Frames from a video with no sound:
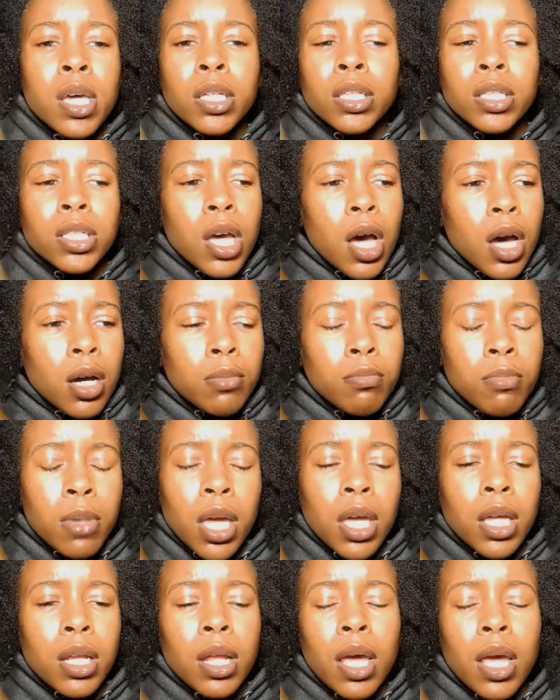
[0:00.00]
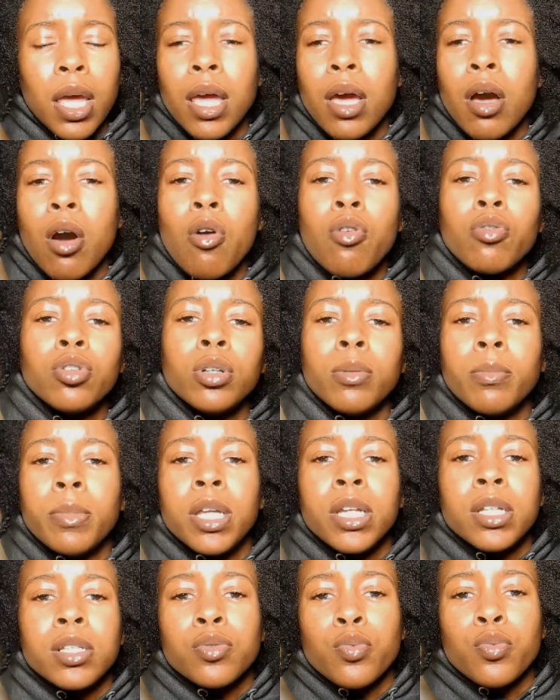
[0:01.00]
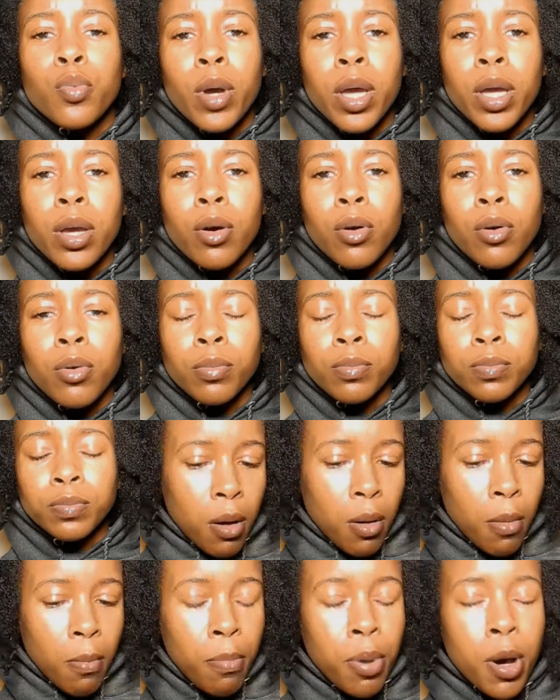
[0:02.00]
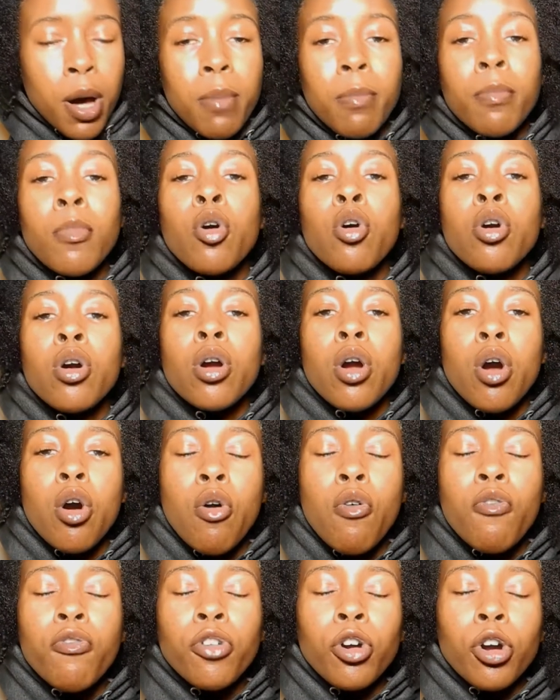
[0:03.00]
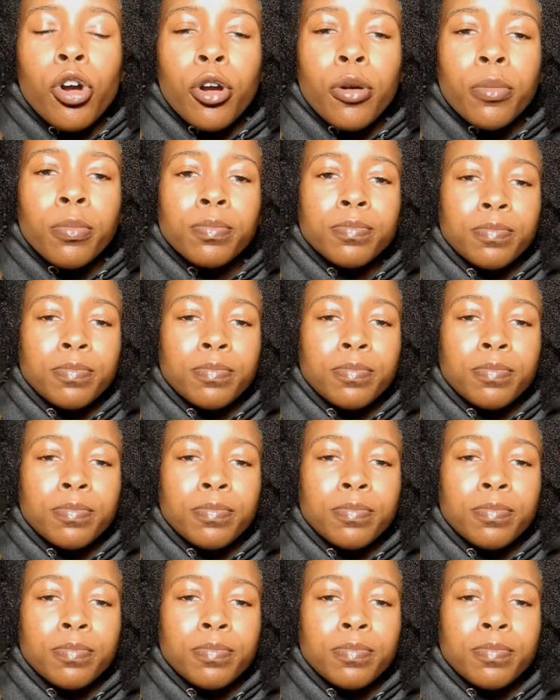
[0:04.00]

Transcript: young men and older men as well. But moreover,